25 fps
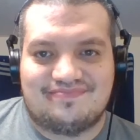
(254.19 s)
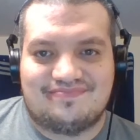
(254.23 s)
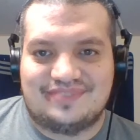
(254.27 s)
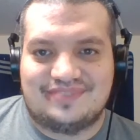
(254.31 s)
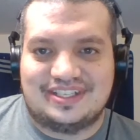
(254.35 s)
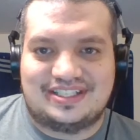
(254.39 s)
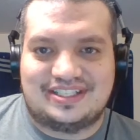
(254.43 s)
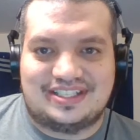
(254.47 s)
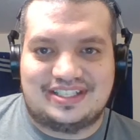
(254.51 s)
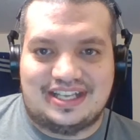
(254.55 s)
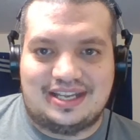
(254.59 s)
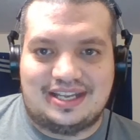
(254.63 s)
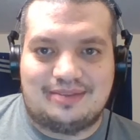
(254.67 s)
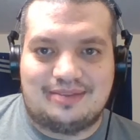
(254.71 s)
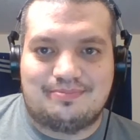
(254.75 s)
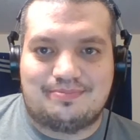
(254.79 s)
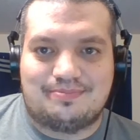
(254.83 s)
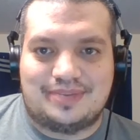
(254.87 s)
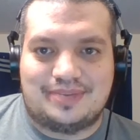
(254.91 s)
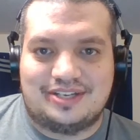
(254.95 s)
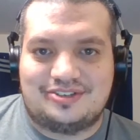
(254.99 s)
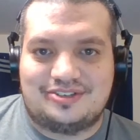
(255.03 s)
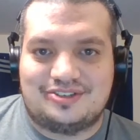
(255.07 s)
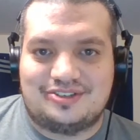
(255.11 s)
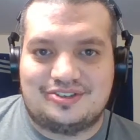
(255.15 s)
the same
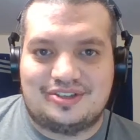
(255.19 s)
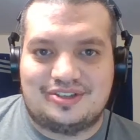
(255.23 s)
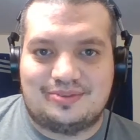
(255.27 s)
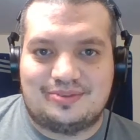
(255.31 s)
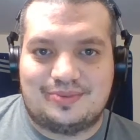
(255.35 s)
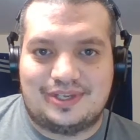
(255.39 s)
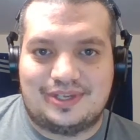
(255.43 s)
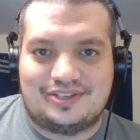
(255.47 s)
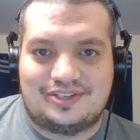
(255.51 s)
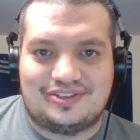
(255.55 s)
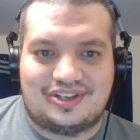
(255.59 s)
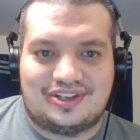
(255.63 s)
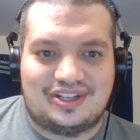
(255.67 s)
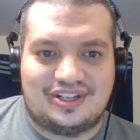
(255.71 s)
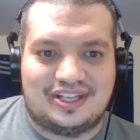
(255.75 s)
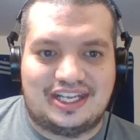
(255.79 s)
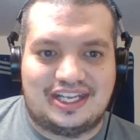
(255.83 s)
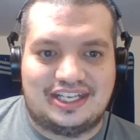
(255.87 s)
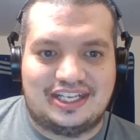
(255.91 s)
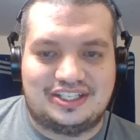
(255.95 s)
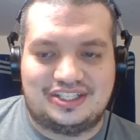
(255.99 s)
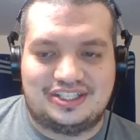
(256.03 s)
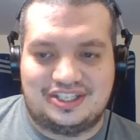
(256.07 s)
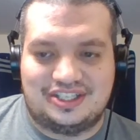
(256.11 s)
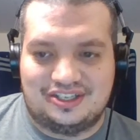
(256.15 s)
pitcher that we saw
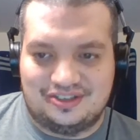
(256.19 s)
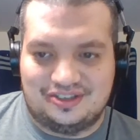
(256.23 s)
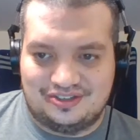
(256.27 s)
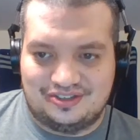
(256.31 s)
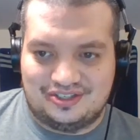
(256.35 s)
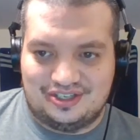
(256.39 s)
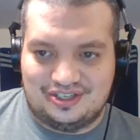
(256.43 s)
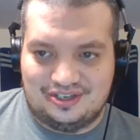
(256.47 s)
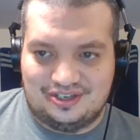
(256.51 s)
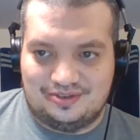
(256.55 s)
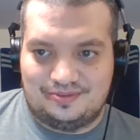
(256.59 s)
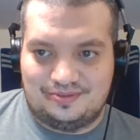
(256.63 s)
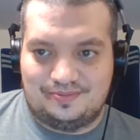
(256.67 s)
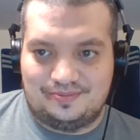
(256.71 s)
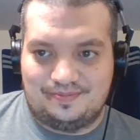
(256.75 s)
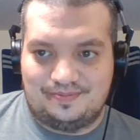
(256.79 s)
last year. So,